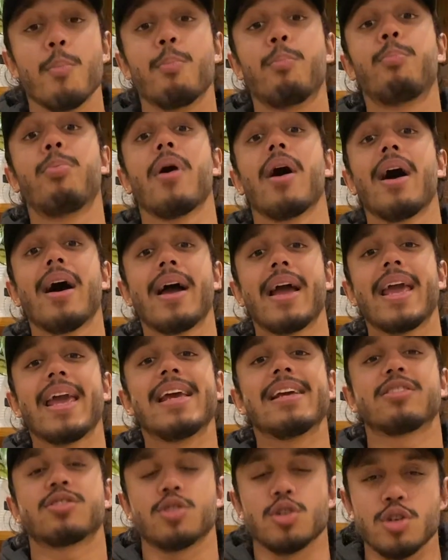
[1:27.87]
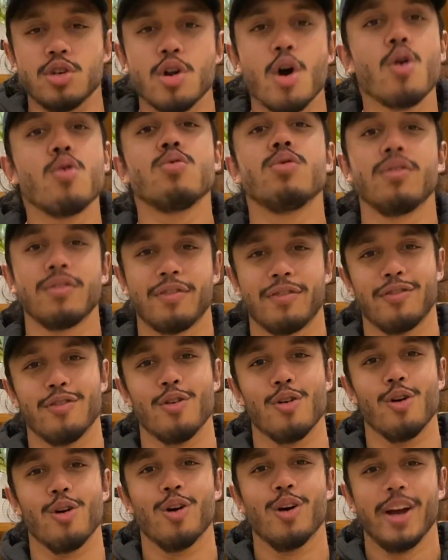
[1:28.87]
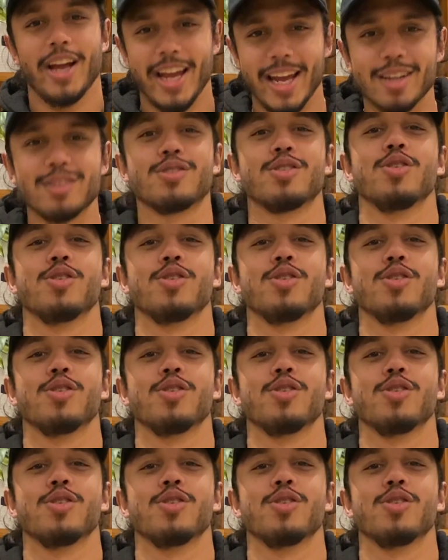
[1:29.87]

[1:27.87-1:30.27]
but it's known for its